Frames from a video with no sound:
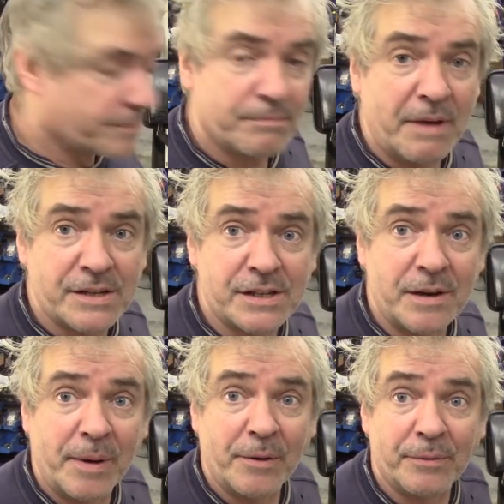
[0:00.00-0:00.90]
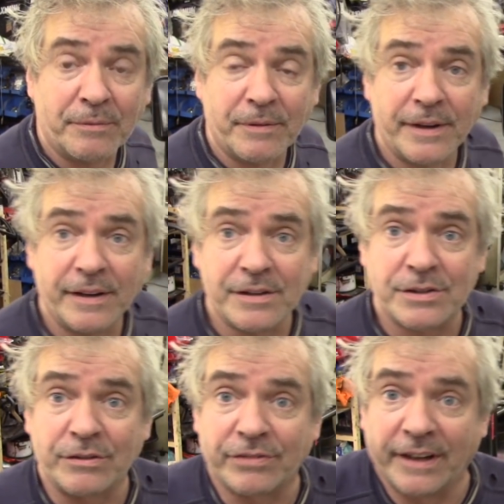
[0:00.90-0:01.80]
and messing about and uh,
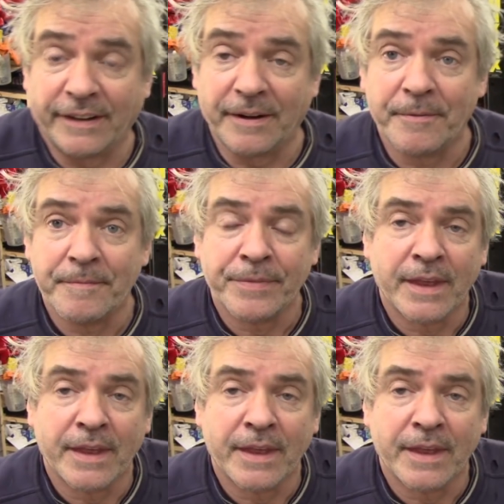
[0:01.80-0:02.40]
stuff like that.